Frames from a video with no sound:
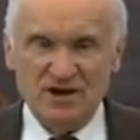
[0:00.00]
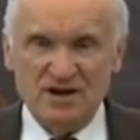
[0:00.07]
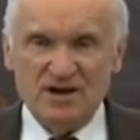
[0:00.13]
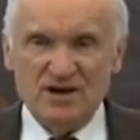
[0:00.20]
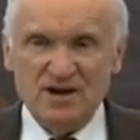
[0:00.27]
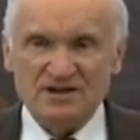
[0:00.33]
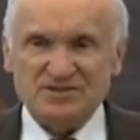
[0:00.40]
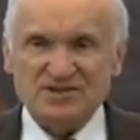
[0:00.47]

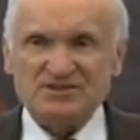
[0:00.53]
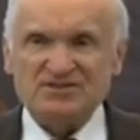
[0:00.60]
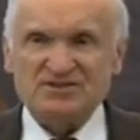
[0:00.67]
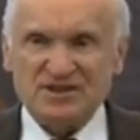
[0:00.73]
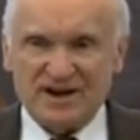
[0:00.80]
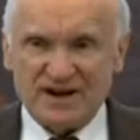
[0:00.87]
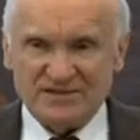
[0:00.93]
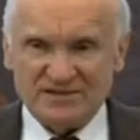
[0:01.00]

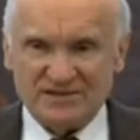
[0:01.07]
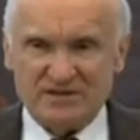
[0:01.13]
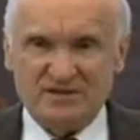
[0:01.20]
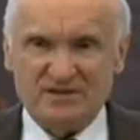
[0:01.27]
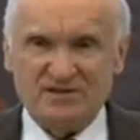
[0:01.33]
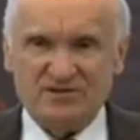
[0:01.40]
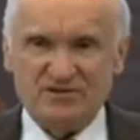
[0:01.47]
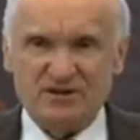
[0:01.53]
contradict each
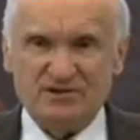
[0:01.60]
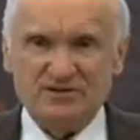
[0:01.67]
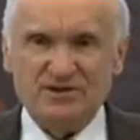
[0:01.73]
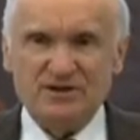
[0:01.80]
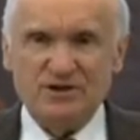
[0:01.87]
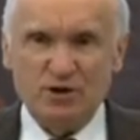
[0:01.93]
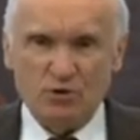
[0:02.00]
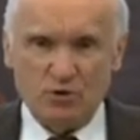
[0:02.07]
other,
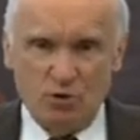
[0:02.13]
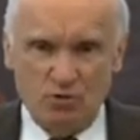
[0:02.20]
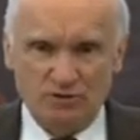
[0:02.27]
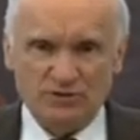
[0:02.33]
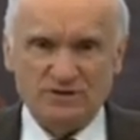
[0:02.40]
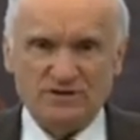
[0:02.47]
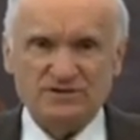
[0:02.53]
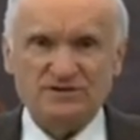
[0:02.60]

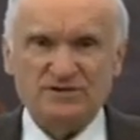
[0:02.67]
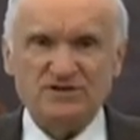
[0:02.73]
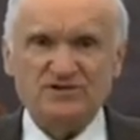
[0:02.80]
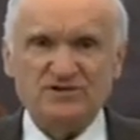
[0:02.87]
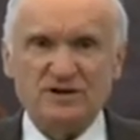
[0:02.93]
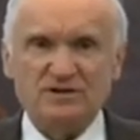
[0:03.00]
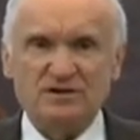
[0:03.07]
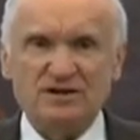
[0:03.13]
because when
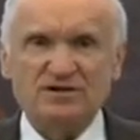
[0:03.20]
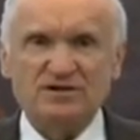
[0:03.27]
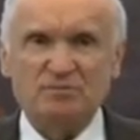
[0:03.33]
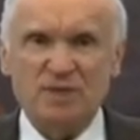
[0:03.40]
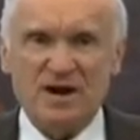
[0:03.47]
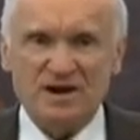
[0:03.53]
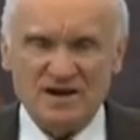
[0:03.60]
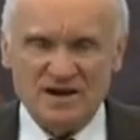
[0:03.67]

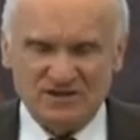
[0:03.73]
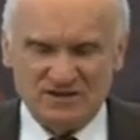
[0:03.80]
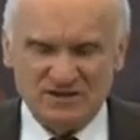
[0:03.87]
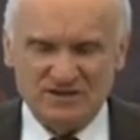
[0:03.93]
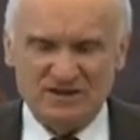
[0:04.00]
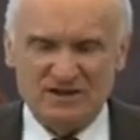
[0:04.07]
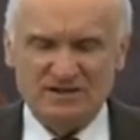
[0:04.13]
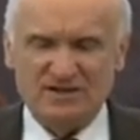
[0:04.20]
one is
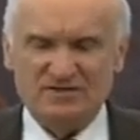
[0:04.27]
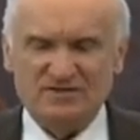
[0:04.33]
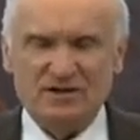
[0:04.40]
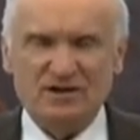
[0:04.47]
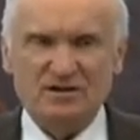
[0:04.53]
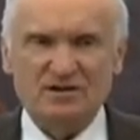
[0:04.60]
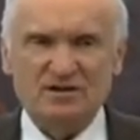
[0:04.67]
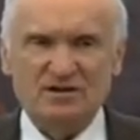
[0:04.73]
looking
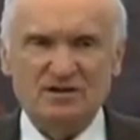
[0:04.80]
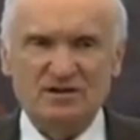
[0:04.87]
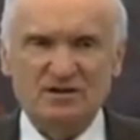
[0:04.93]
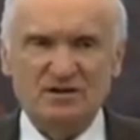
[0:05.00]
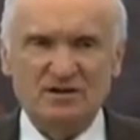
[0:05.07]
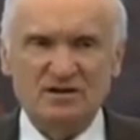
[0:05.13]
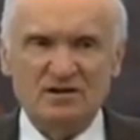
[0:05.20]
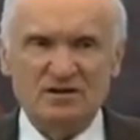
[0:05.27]
for
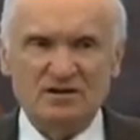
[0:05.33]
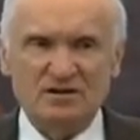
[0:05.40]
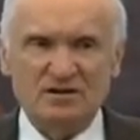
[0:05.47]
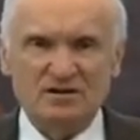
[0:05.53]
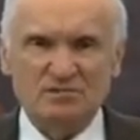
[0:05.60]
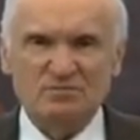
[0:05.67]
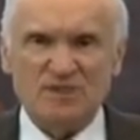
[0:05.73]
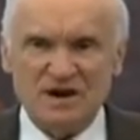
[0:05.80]

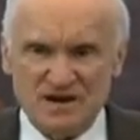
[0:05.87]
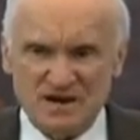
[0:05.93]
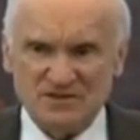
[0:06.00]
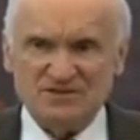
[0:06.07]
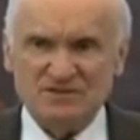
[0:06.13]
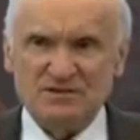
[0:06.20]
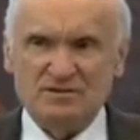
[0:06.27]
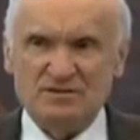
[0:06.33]
people's
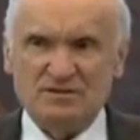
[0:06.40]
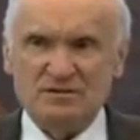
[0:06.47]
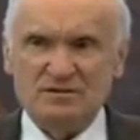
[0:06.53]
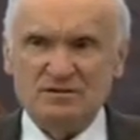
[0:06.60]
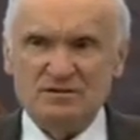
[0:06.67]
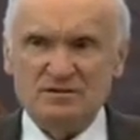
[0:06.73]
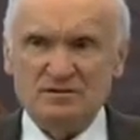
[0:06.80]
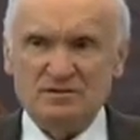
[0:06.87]
praise,
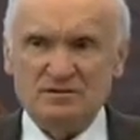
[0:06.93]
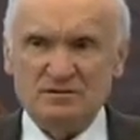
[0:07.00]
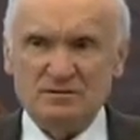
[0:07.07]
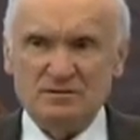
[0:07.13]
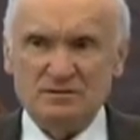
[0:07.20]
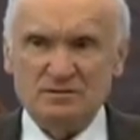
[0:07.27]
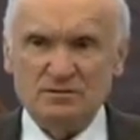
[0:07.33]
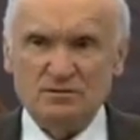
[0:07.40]

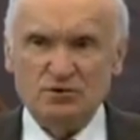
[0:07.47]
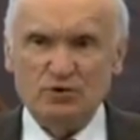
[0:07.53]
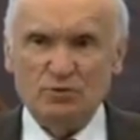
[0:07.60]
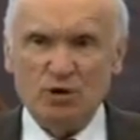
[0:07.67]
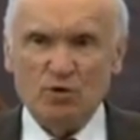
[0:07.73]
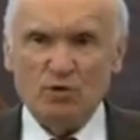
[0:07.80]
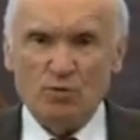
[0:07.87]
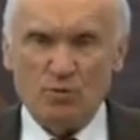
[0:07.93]
this
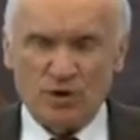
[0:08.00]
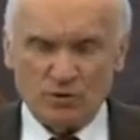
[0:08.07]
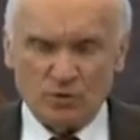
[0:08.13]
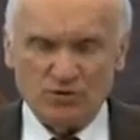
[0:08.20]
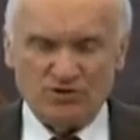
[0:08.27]
is